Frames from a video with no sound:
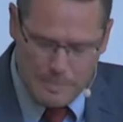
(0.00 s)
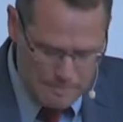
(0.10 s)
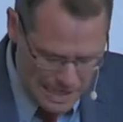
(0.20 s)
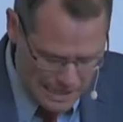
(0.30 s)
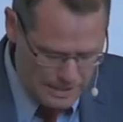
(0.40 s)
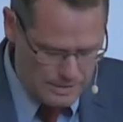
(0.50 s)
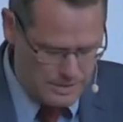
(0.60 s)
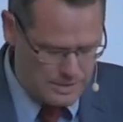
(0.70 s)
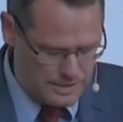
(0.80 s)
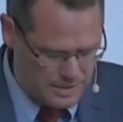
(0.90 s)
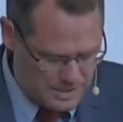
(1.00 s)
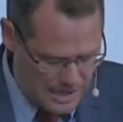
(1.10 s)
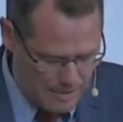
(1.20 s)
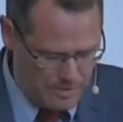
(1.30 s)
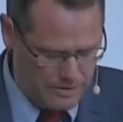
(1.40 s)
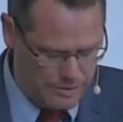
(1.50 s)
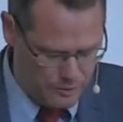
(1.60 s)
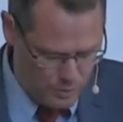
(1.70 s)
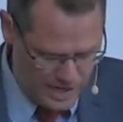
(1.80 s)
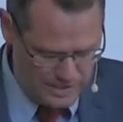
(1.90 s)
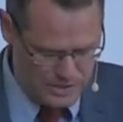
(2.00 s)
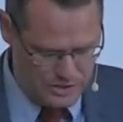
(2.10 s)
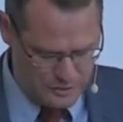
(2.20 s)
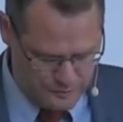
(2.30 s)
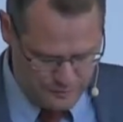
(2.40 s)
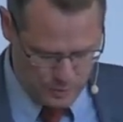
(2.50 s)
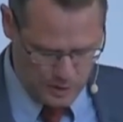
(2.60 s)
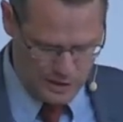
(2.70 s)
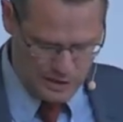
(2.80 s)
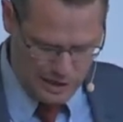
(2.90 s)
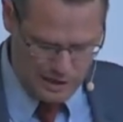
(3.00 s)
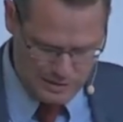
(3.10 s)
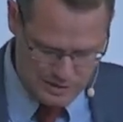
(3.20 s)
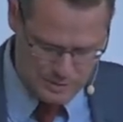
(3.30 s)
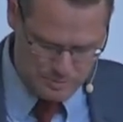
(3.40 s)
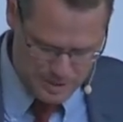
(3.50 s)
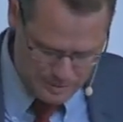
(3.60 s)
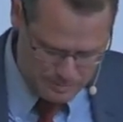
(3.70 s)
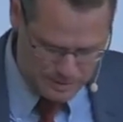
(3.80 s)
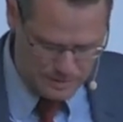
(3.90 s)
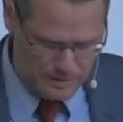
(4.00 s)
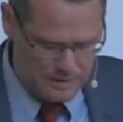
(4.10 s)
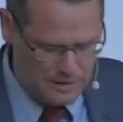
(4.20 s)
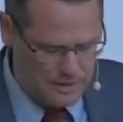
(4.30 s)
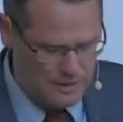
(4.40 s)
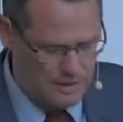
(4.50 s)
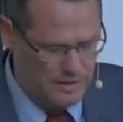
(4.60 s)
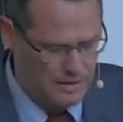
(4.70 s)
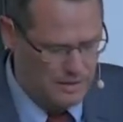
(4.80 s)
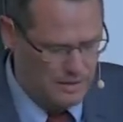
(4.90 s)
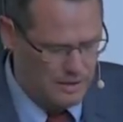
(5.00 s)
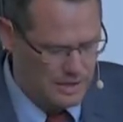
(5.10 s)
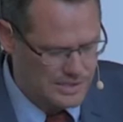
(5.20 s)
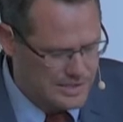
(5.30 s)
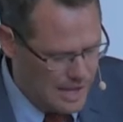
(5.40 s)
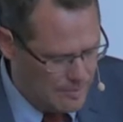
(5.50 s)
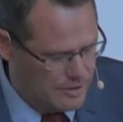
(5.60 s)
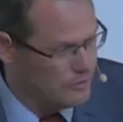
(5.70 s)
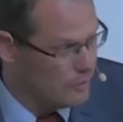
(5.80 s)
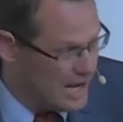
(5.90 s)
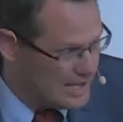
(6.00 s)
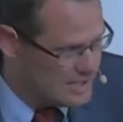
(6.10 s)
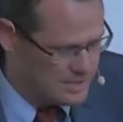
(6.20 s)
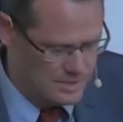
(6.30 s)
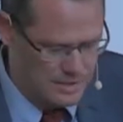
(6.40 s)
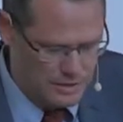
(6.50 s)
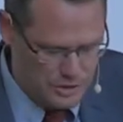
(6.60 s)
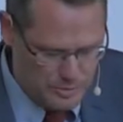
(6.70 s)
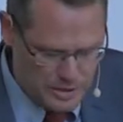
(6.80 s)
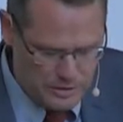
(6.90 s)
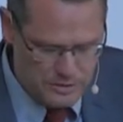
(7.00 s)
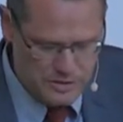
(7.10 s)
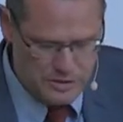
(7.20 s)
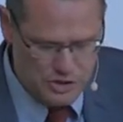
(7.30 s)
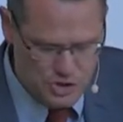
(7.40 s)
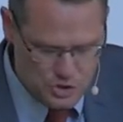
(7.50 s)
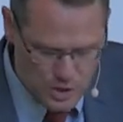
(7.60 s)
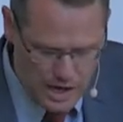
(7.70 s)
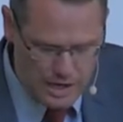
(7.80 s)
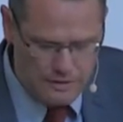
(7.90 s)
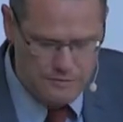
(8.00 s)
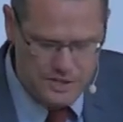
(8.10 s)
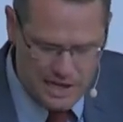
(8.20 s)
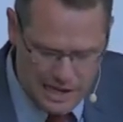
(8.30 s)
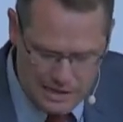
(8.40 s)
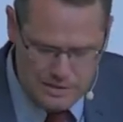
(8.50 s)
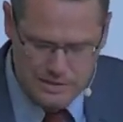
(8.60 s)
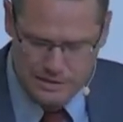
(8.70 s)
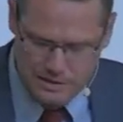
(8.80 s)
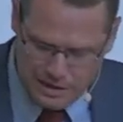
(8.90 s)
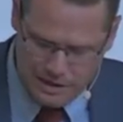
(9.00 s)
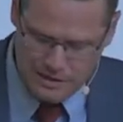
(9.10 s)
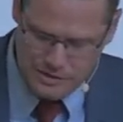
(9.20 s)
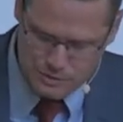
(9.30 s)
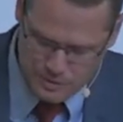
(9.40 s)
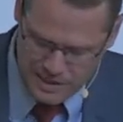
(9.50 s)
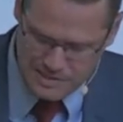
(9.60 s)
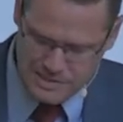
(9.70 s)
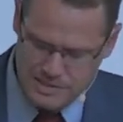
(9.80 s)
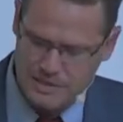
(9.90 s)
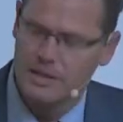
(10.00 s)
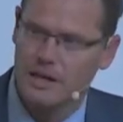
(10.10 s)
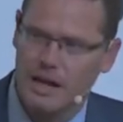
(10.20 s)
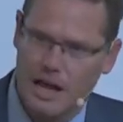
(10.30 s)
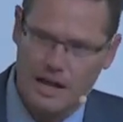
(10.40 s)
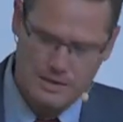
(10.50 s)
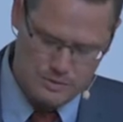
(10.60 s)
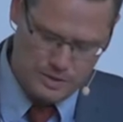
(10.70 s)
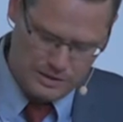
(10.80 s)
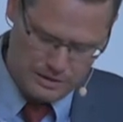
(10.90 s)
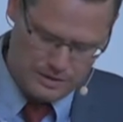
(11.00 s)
remains a Sabbath rest for God's people. A Sabbath rest to be used to strive to enter God's rest as we